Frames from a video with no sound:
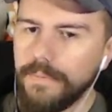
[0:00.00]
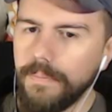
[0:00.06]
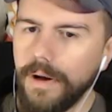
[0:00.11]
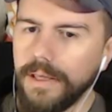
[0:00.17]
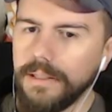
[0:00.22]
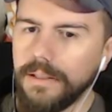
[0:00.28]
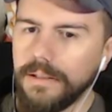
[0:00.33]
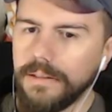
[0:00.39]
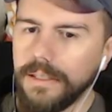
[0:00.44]
It
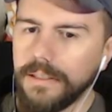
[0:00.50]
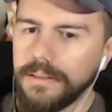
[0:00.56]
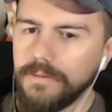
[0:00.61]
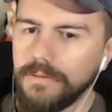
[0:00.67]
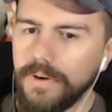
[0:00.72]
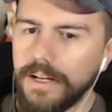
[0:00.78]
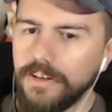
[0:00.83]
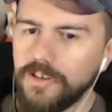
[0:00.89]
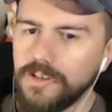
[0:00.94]
might look like
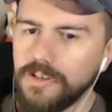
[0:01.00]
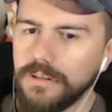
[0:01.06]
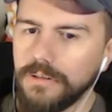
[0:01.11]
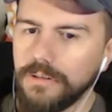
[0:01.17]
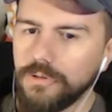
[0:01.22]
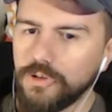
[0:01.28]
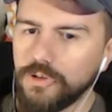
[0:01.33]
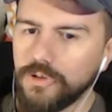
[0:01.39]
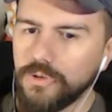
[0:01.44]
the range is a
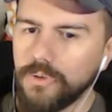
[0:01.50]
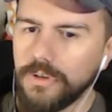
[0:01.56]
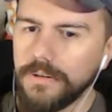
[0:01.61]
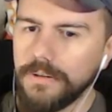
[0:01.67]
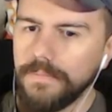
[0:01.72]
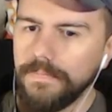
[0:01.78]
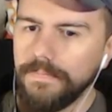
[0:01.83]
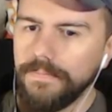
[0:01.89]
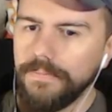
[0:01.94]
little
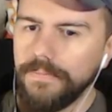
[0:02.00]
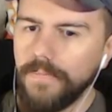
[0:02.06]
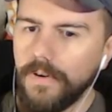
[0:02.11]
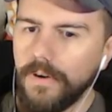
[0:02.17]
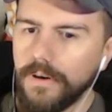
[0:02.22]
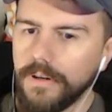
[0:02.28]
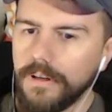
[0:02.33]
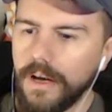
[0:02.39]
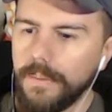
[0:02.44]
short
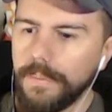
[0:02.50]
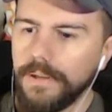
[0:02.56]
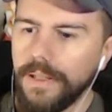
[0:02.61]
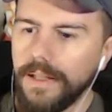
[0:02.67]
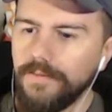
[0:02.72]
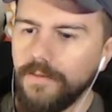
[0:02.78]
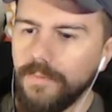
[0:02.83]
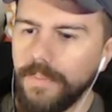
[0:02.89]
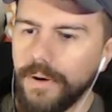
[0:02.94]
on a couple
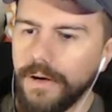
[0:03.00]
of them,